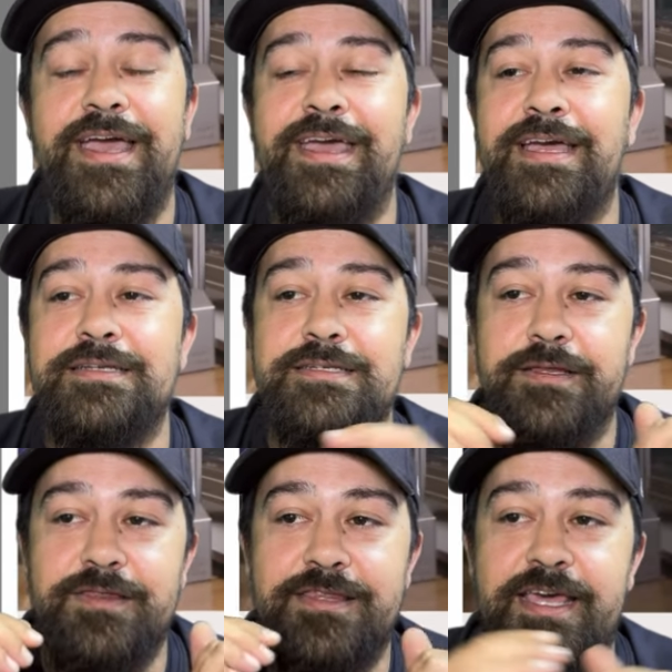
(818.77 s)
and
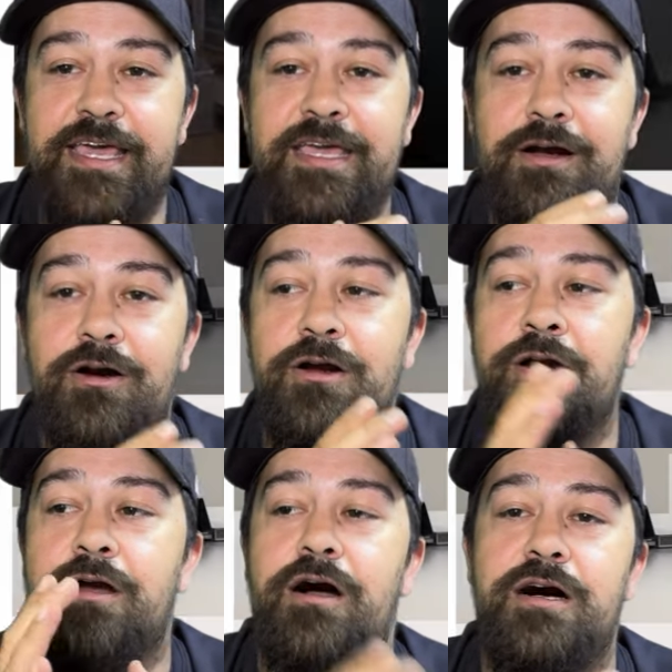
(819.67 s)
they
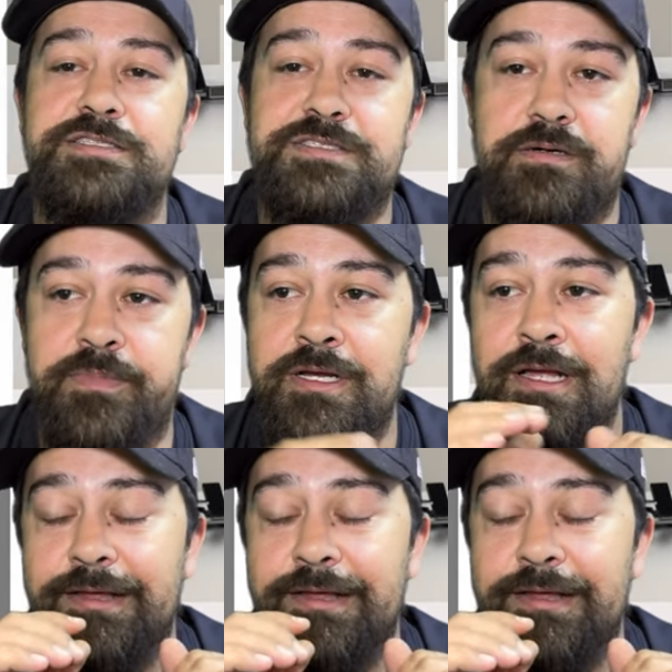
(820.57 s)
are awesome.